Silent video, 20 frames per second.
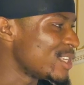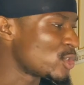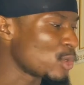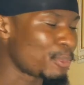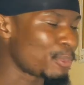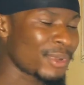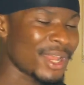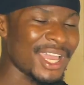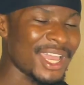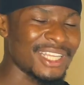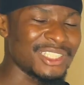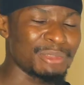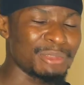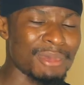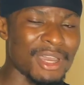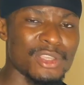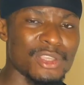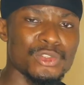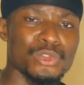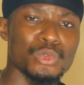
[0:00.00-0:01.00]
supply and
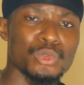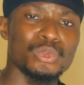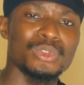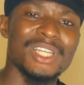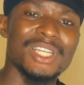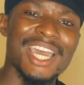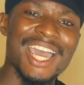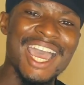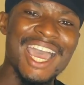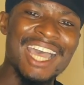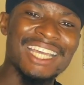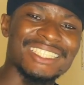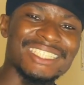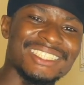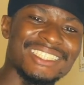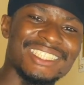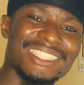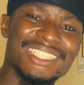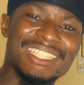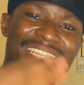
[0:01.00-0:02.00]
demand zone and
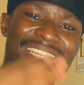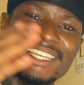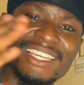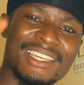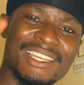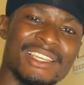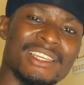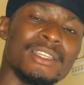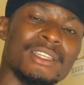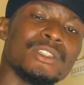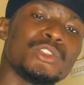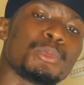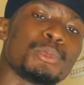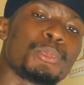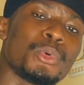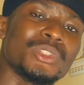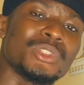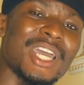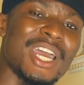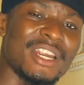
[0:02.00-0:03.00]
a
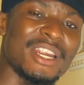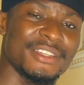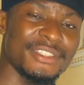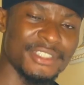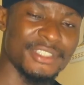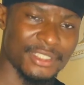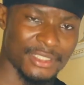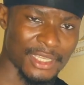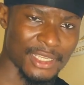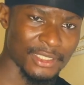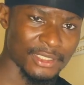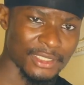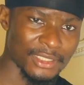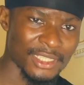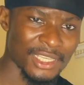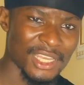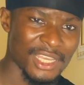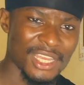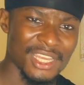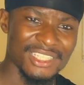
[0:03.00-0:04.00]
support and resistance?
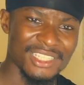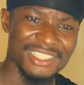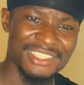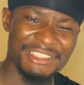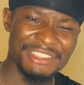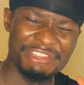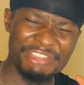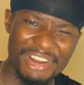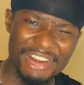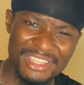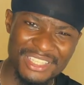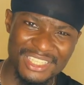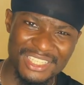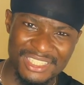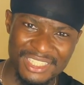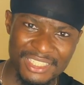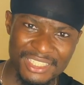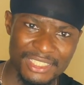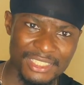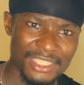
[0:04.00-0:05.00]
The difference is
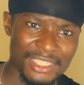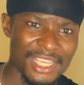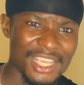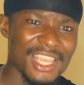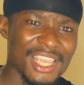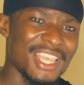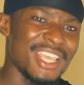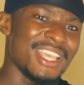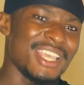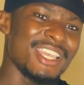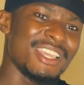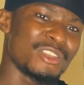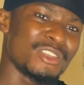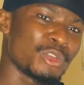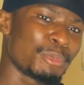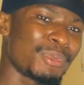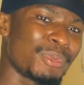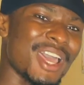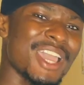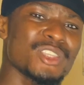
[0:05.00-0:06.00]
this. A
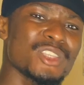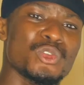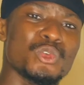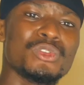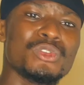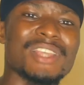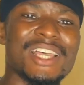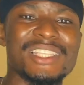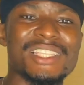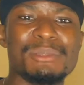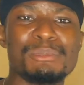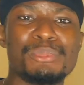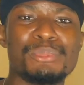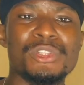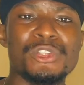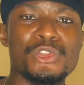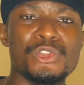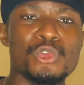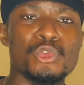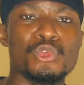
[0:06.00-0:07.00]
supply zones are
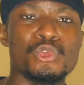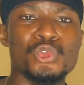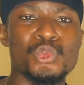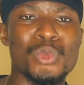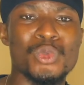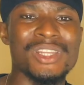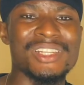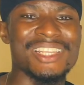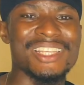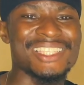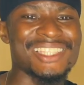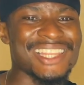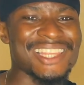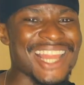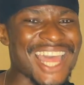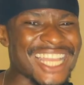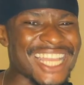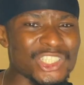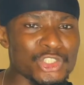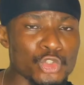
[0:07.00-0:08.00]
simply zones where there's
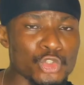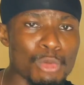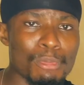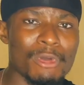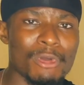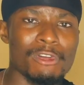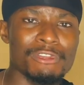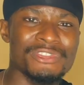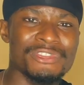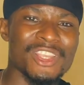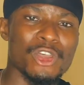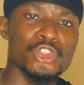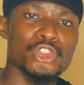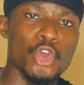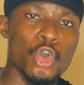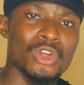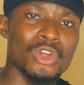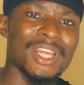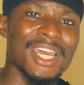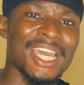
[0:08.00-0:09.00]
large number of sales
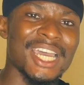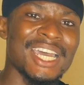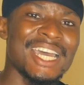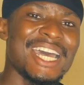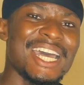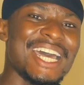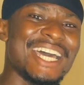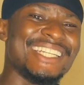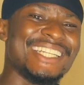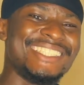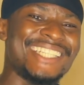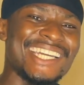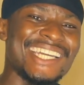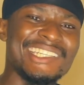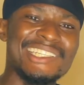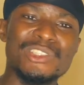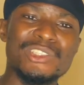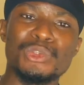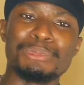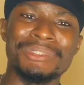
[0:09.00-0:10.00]
order that
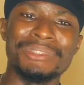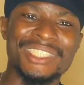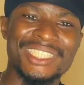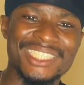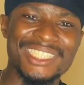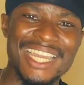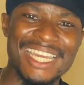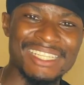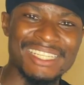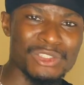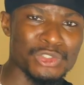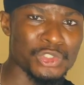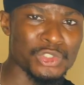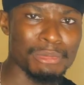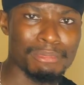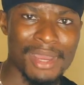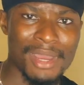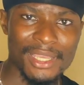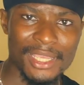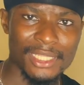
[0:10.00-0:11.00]
need to be triggered into the
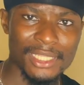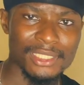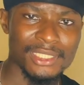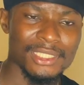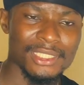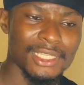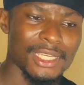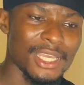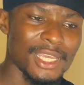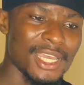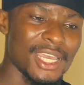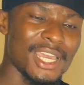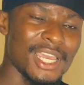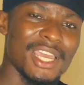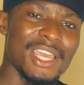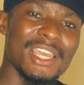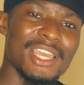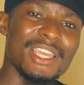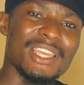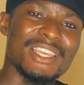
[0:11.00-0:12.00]
market.
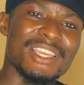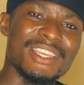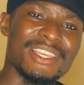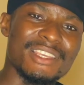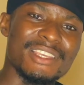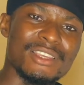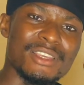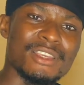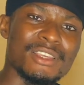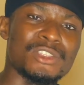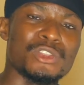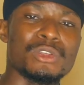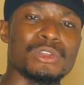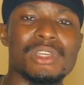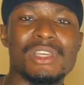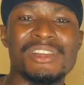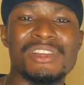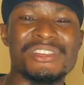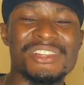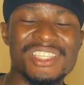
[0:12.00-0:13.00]

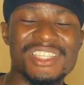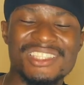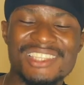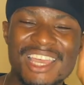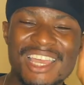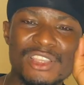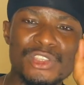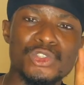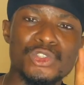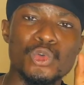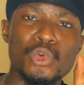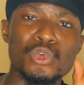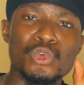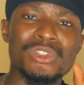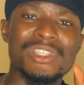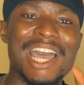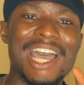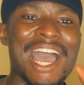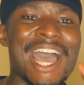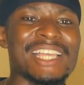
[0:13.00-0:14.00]
A resistance
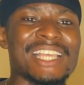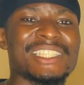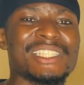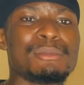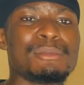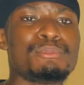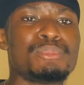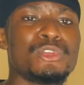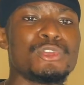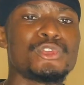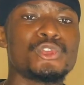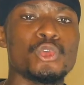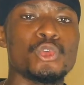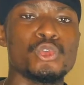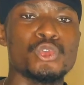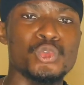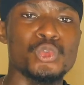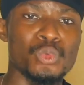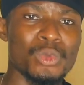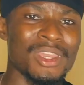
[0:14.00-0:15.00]
zones are simply
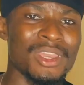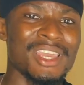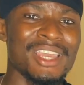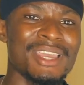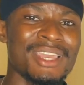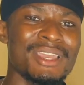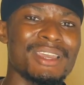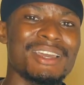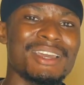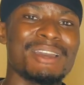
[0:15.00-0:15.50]
zones where